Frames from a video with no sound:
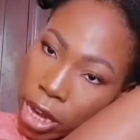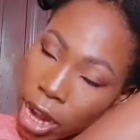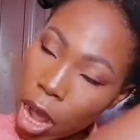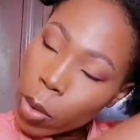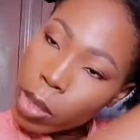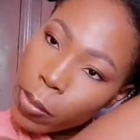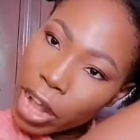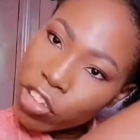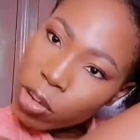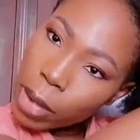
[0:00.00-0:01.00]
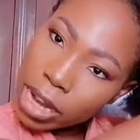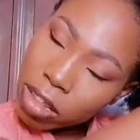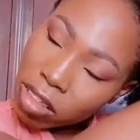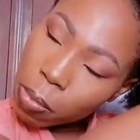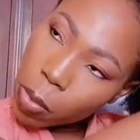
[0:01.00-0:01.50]
Now imagine my
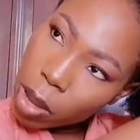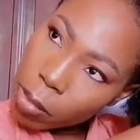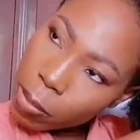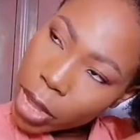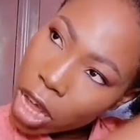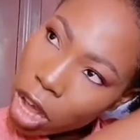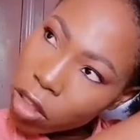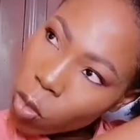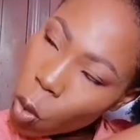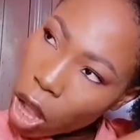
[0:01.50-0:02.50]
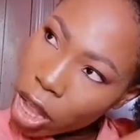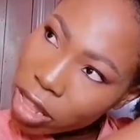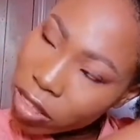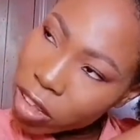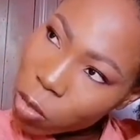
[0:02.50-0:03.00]
disappointment, because what
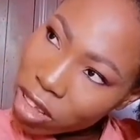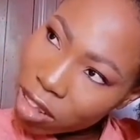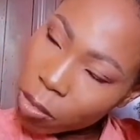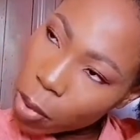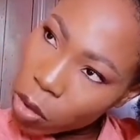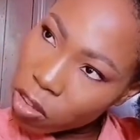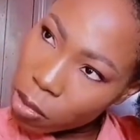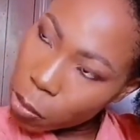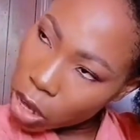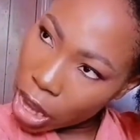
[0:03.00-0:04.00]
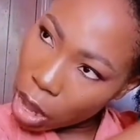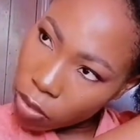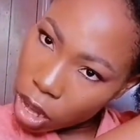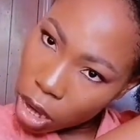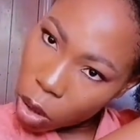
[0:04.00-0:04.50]
content was I supposed to be putting
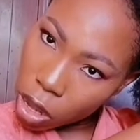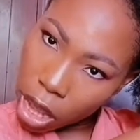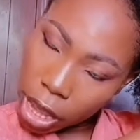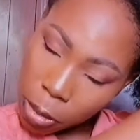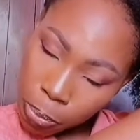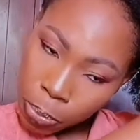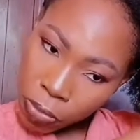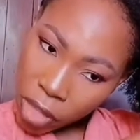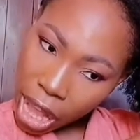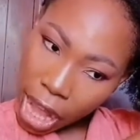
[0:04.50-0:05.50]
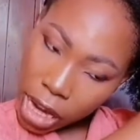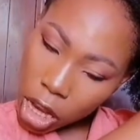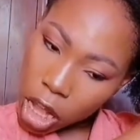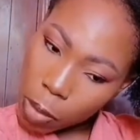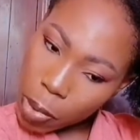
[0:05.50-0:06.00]
out there? Okay, and
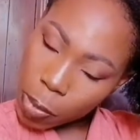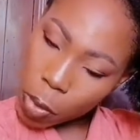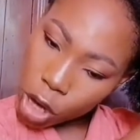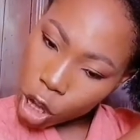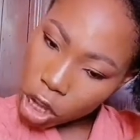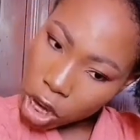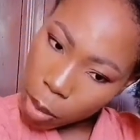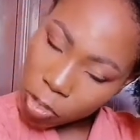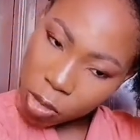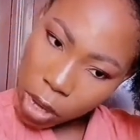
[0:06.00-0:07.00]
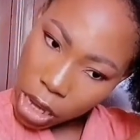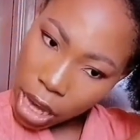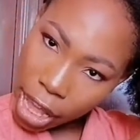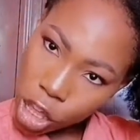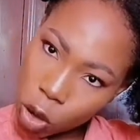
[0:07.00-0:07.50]
a lot of people were looking up to me
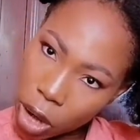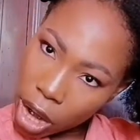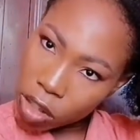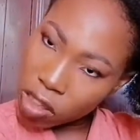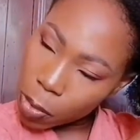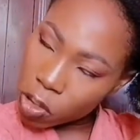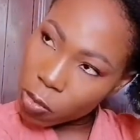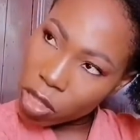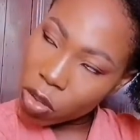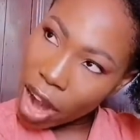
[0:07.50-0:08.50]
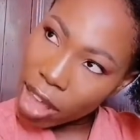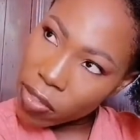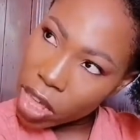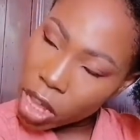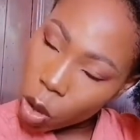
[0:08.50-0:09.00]
like, your hair is supposed to be
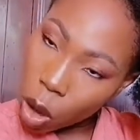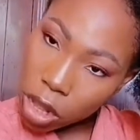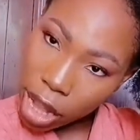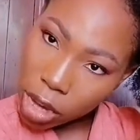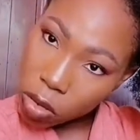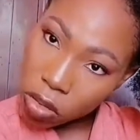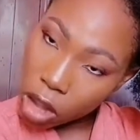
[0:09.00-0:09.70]
thriving and all that good